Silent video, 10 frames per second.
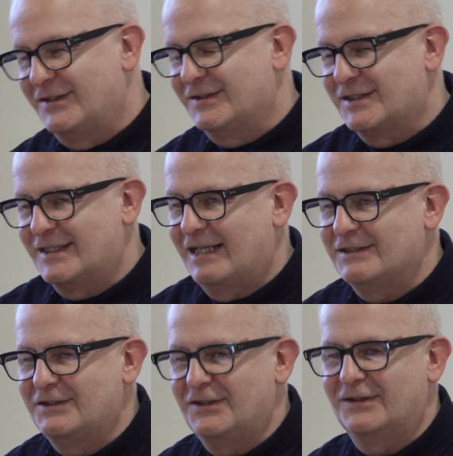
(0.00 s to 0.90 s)

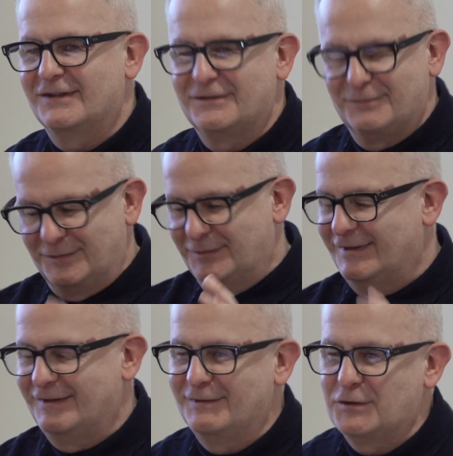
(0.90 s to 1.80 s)
scatter charts,
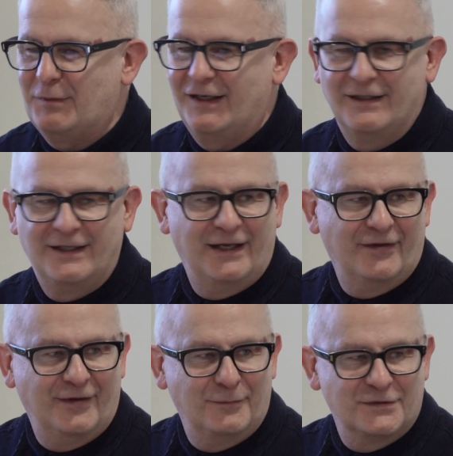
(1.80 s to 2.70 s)
spider
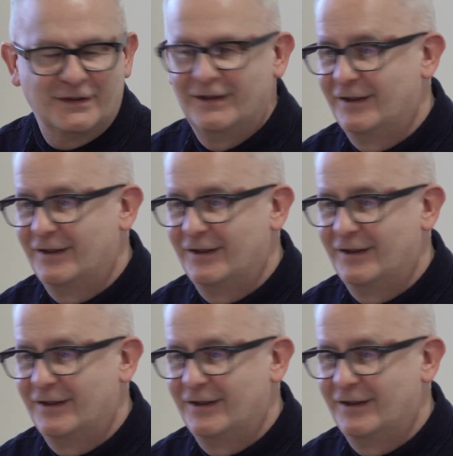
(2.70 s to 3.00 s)
diagrams.